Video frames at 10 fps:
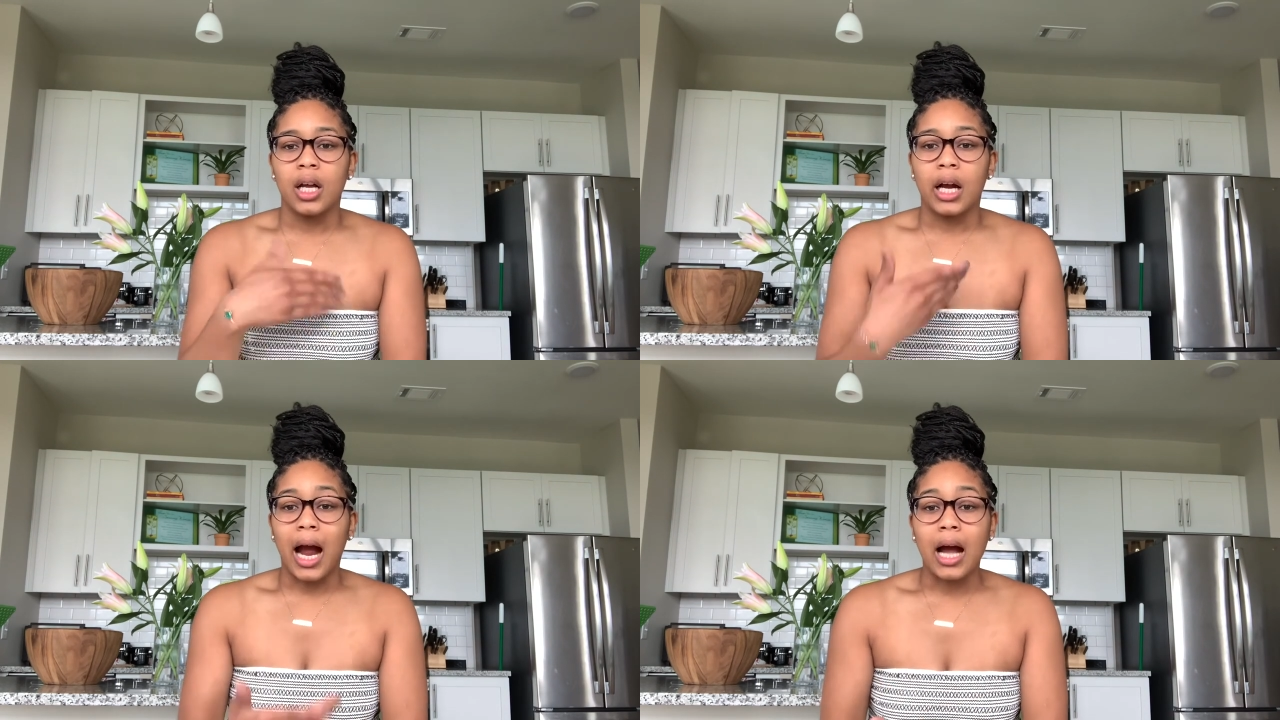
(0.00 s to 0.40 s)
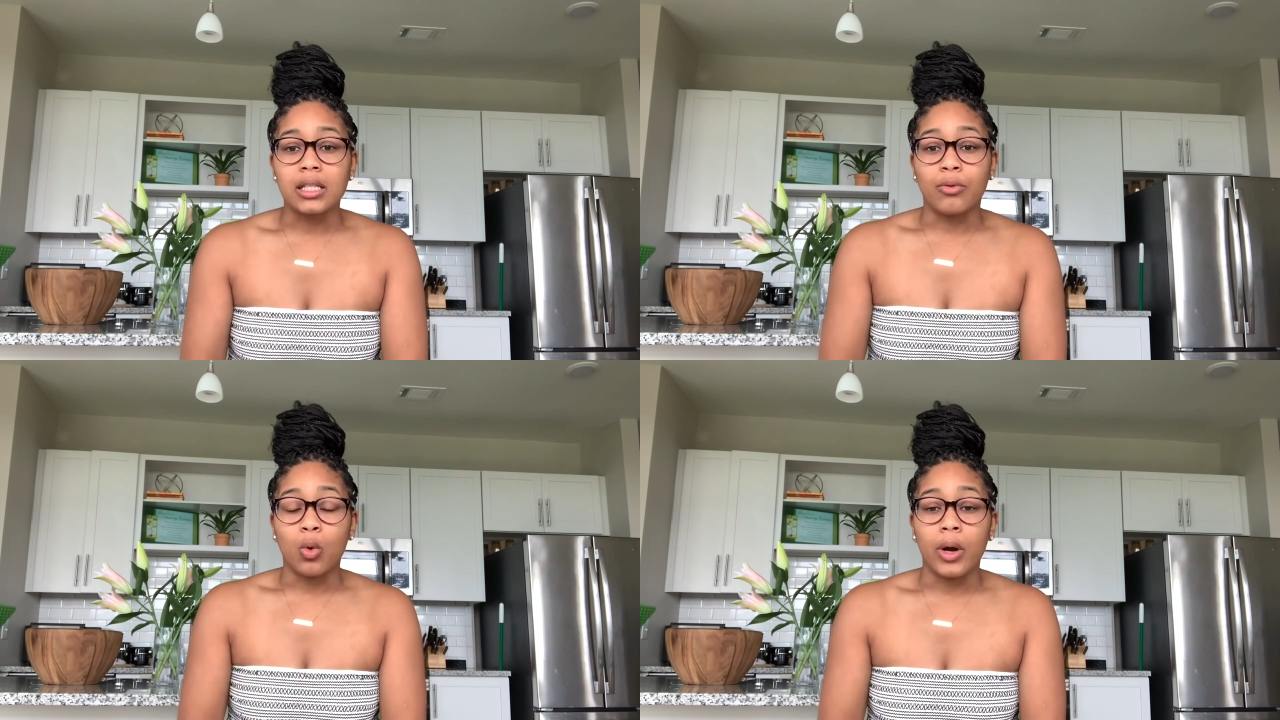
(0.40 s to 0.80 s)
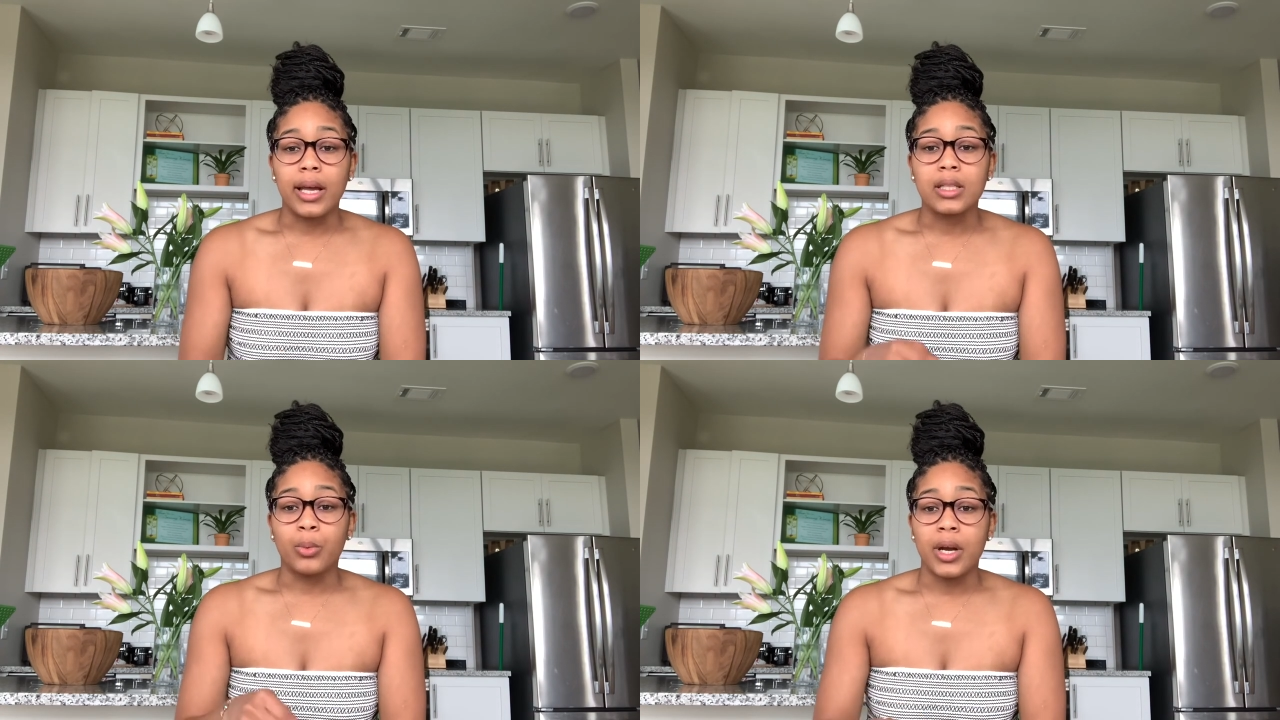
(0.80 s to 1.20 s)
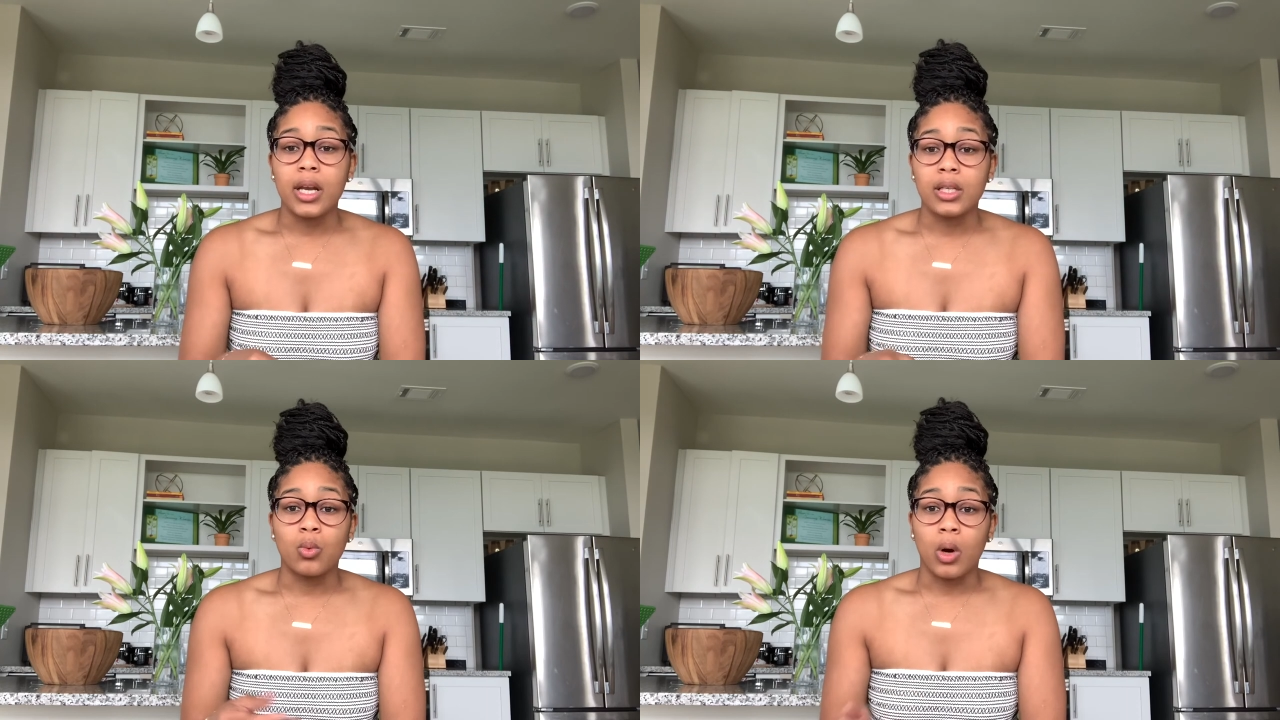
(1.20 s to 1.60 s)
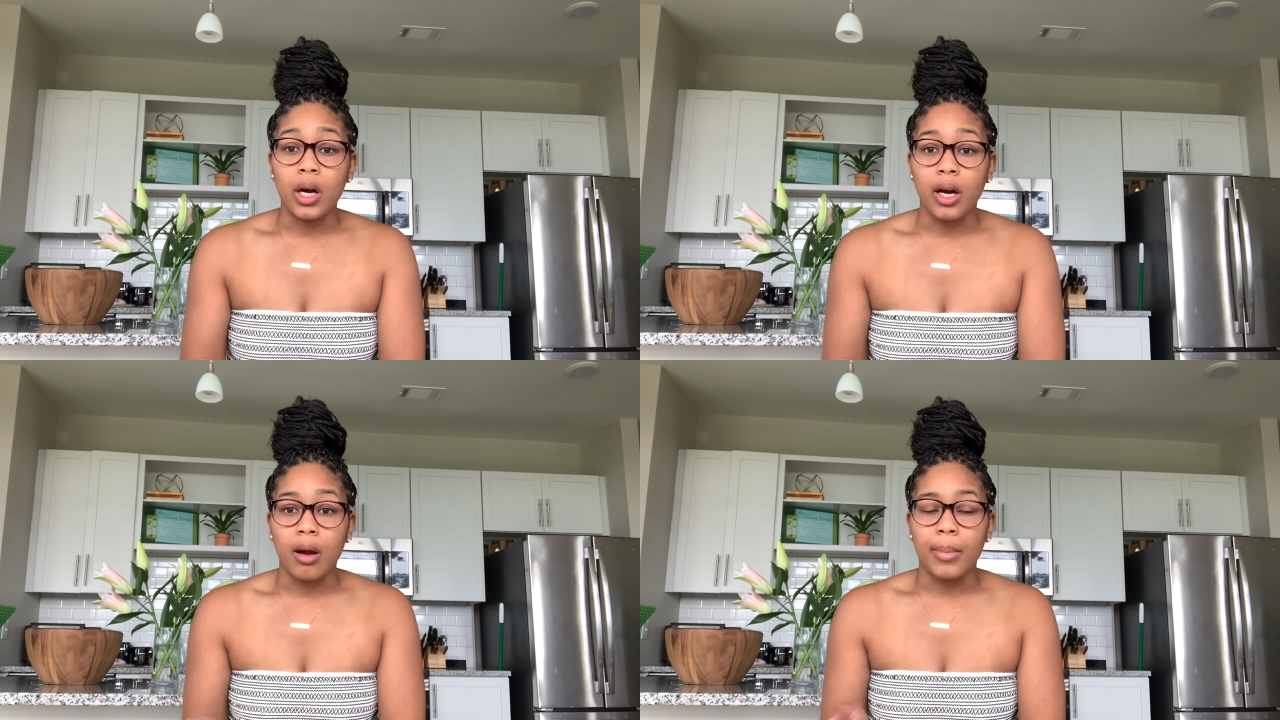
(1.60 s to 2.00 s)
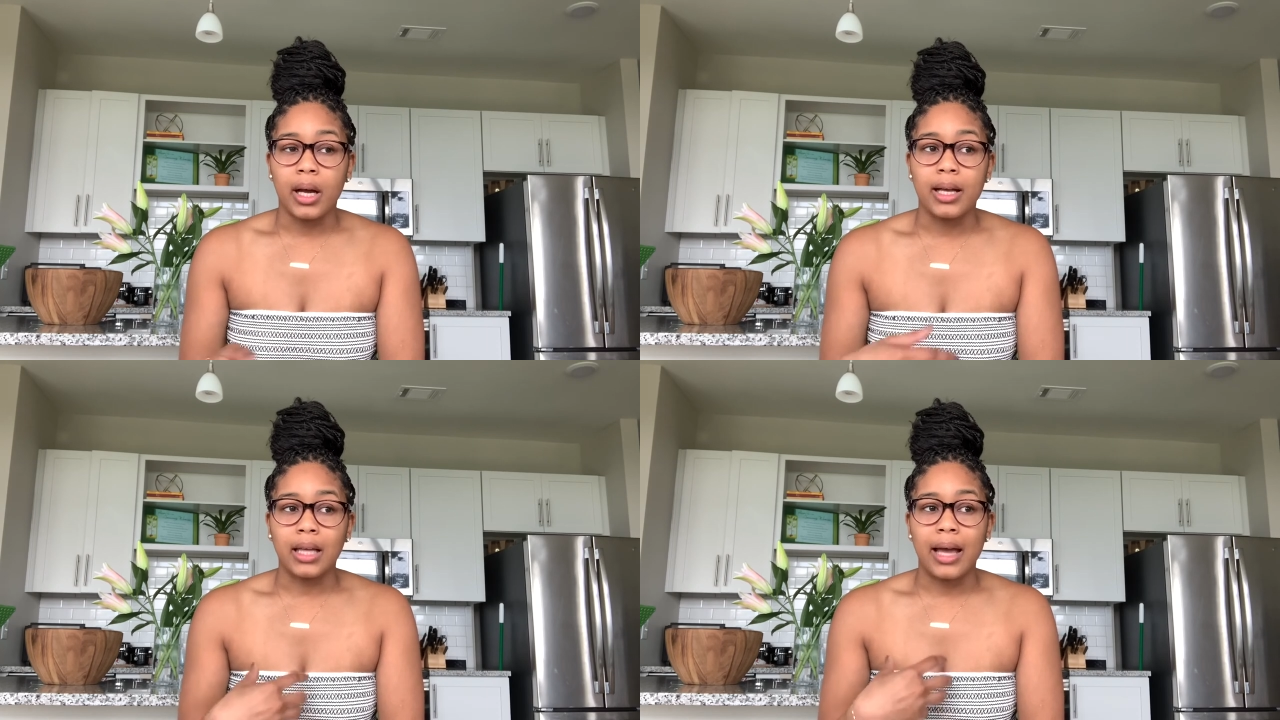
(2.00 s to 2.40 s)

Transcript: God's voice, read His word because